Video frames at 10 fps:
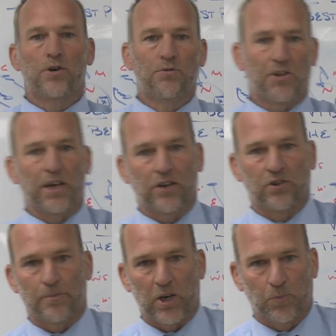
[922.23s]
you think
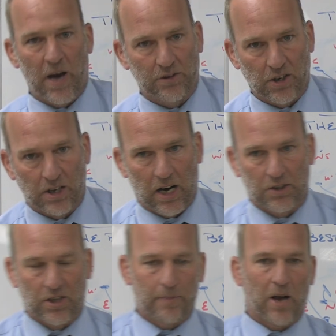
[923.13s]
is the best passing
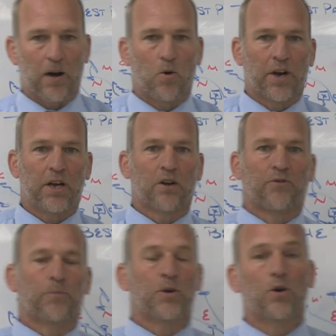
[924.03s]
concept, I want to hear
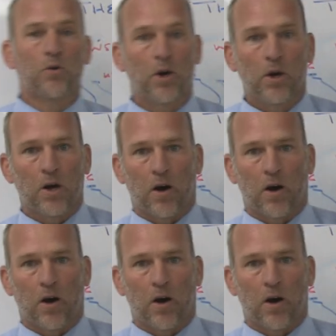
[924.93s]
from you.